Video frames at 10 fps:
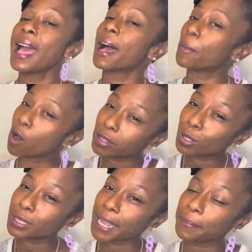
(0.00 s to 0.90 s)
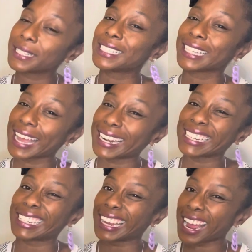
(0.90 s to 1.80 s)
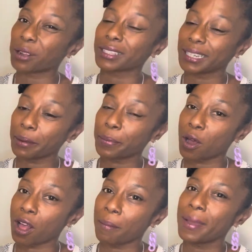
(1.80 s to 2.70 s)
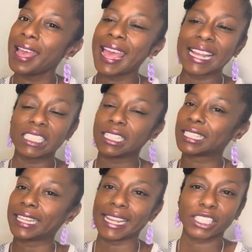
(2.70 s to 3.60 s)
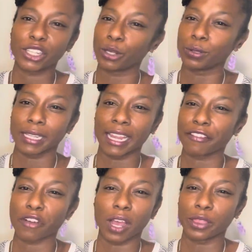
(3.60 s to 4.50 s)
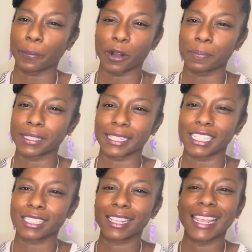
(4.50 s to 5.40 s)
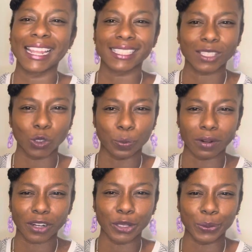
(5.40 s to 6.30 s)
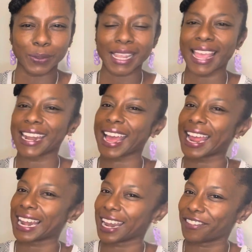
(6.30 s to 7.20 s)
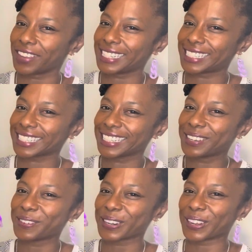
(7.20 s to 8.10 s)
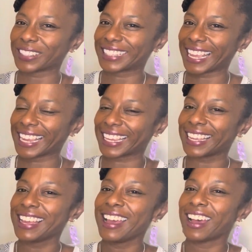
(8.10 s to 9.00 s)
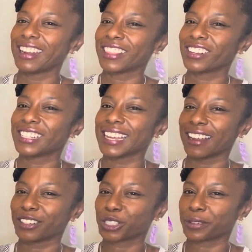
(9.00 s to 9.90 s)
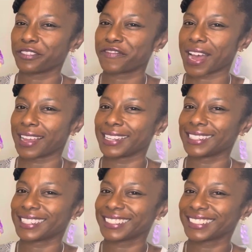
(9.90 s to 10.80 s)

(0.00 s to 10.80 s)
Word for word: I'm also tempted to kind of dig out the lip balm and just get to using it for other purposes. It's super cute and I love it. What do y'all think? Another Dollar Tree find.